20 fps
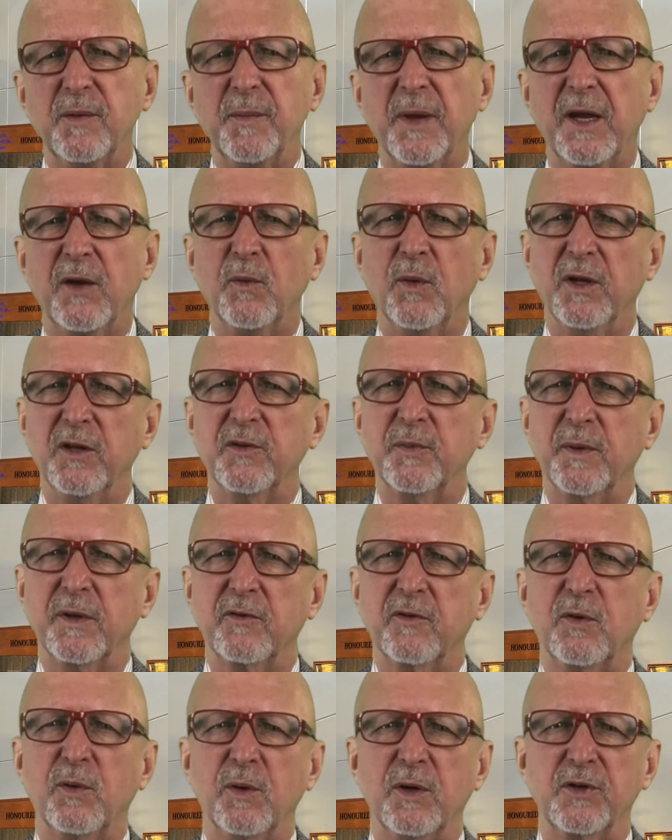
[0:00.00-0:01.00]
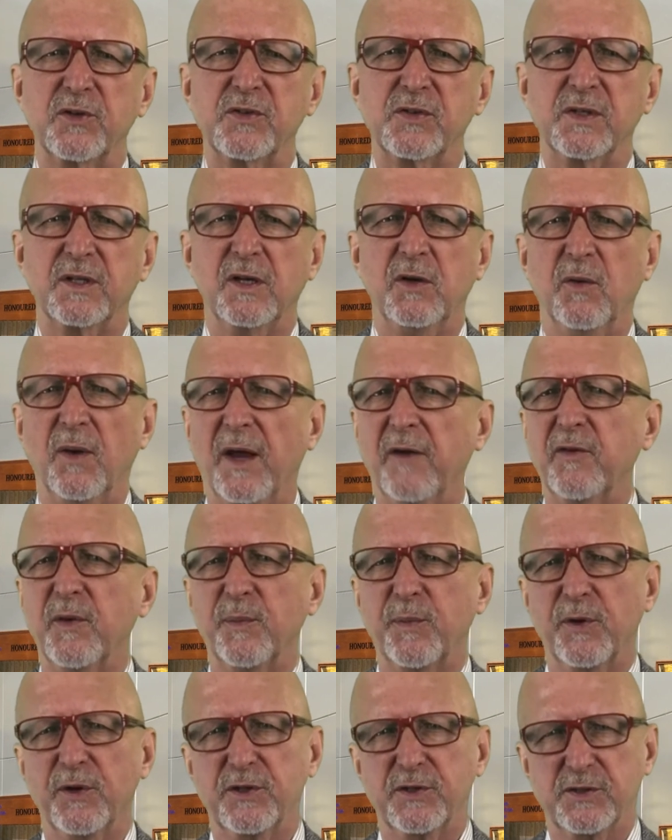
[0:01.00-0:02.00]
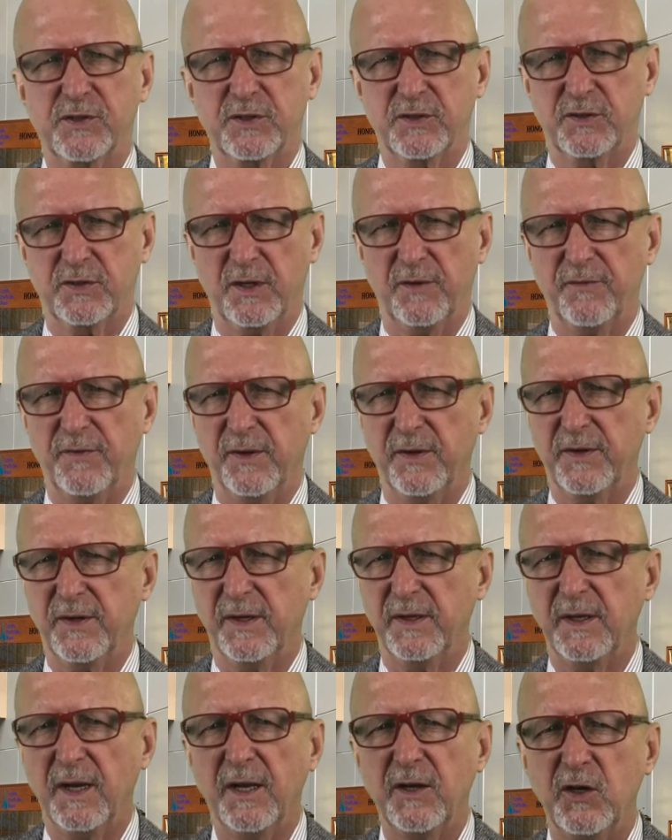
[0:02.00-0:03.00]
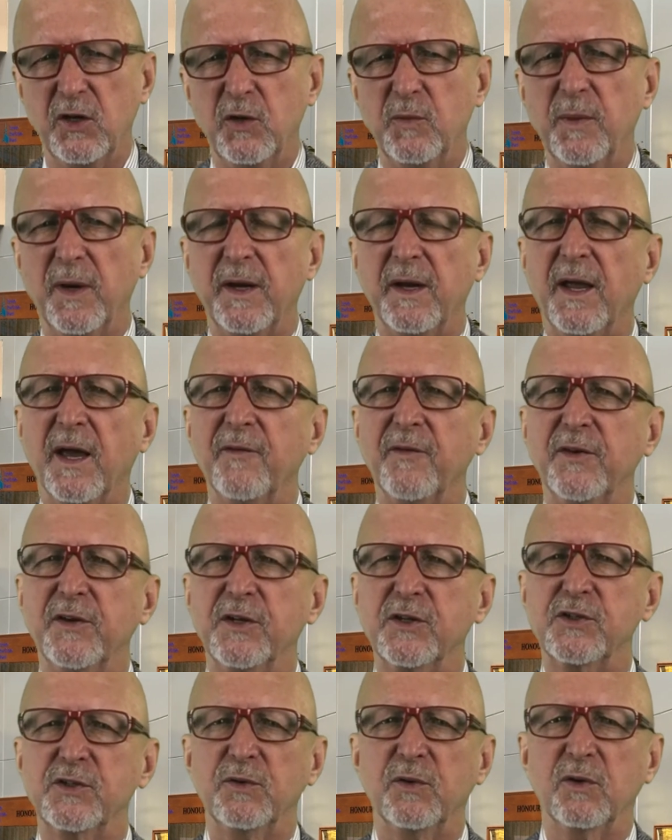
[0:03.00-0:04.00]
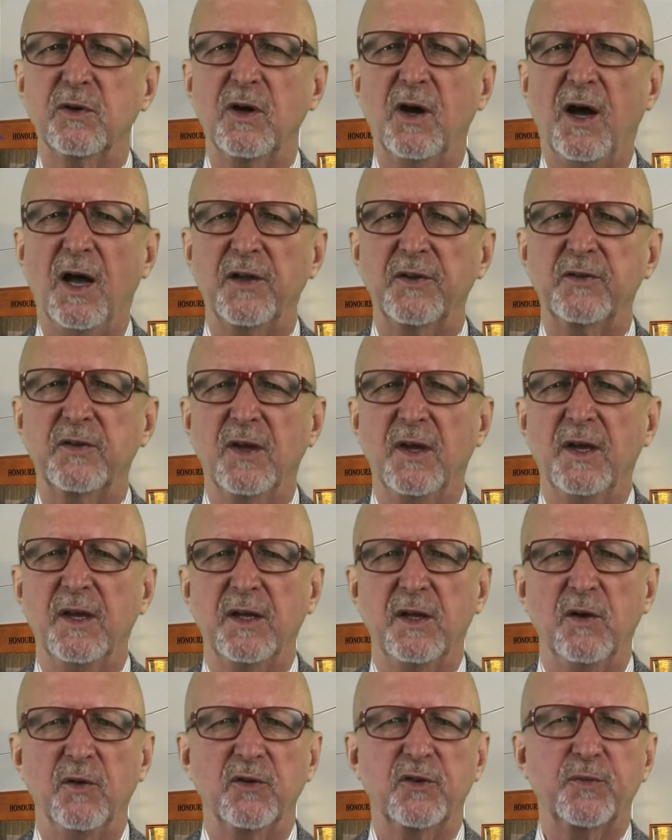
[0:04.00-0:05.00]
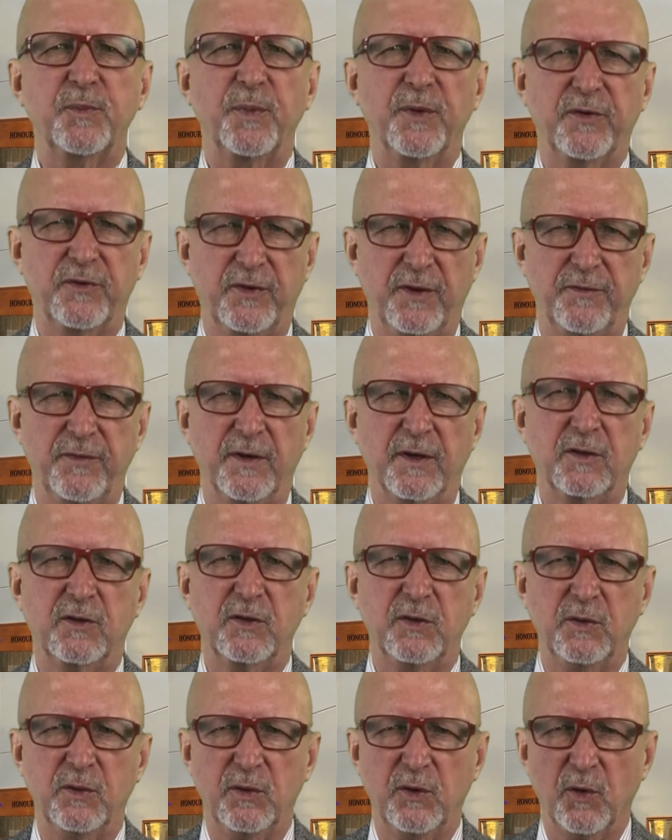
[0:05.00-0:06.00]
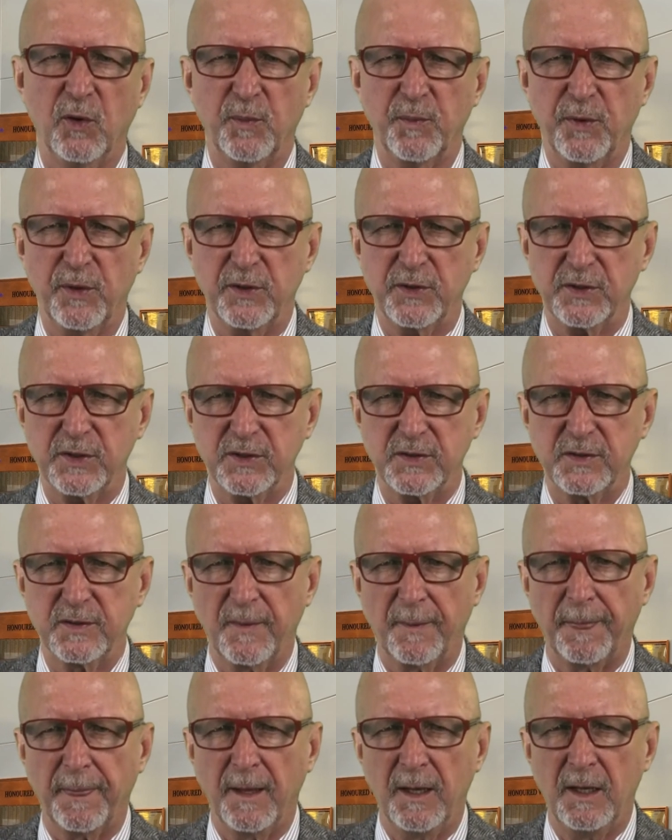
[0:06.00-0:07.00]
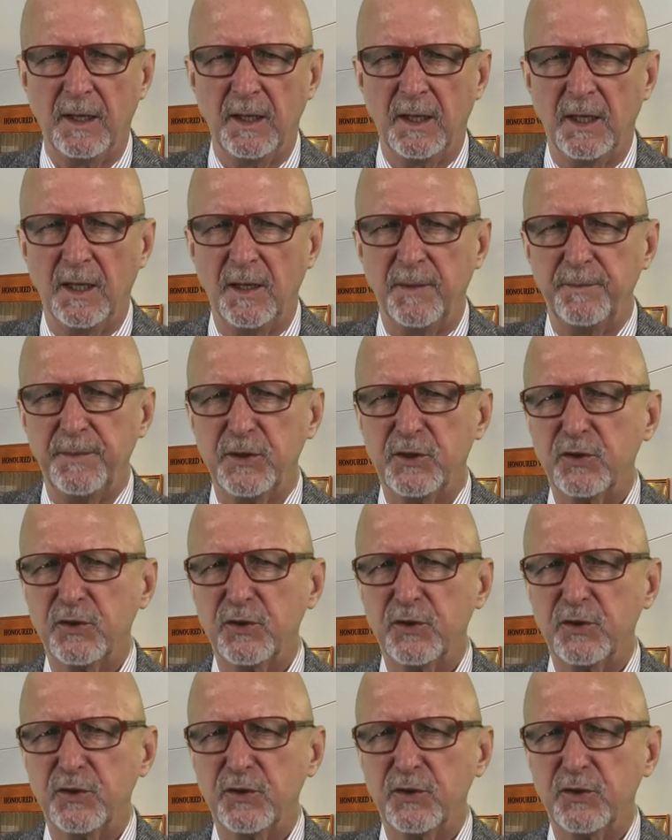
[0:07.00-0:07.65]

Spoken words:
are the main ones, but of course, every purchase is different, and you might have additional costs, specific to your purchase. Be